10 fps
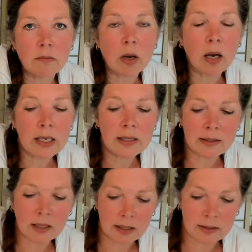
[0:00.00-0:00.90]
body
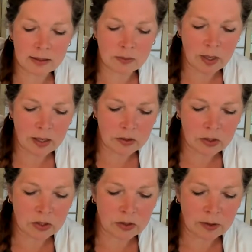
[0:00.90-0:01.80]
size as well,
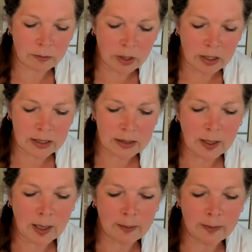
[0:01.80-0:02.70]
too, and body
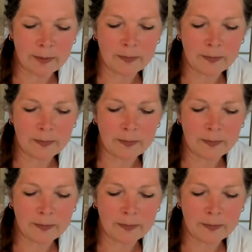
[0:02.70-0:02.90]
type.